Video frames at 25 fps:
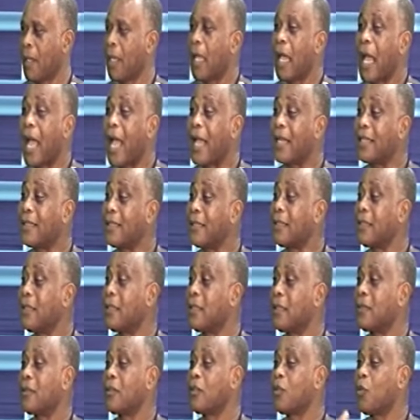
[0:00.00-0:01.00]
And
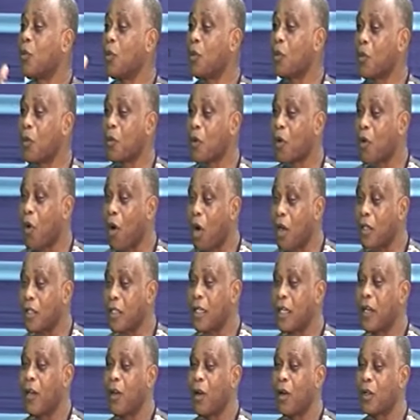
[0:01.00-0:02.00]
to cut
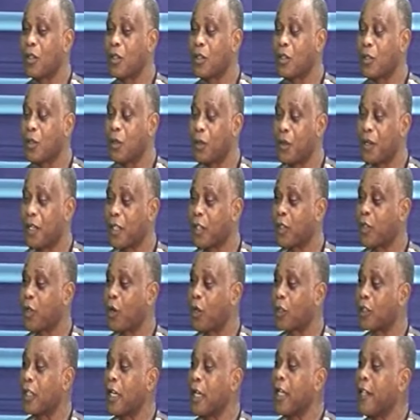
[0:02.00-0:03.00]
the long story
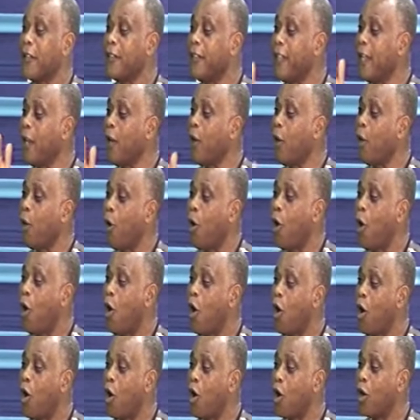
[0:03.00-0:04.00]
short, the
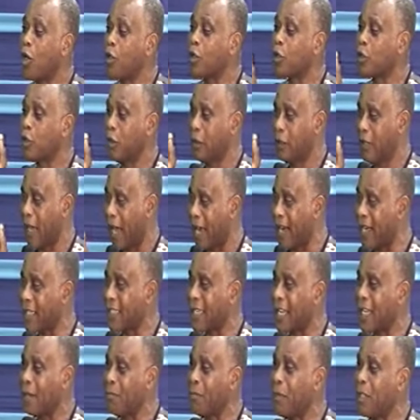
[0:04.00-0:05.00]
Lord
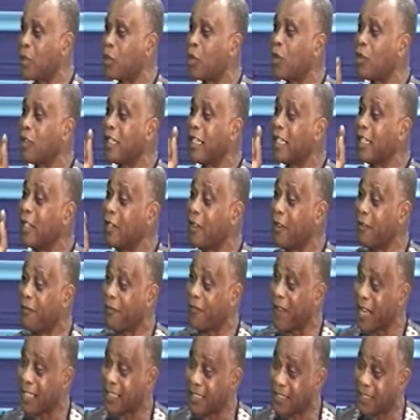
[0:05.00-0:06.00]
directed me to the
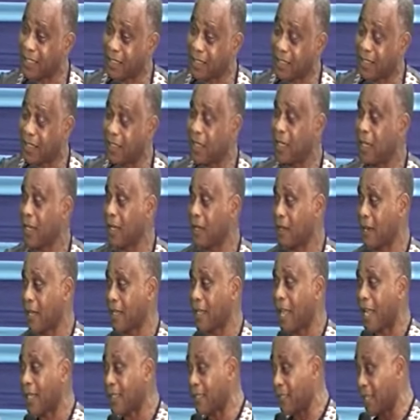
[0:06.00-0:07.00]
university that
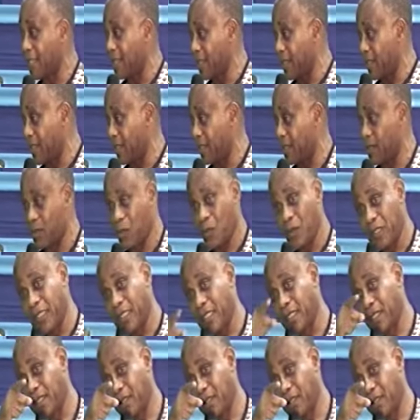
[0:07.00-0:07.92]
I attended, which is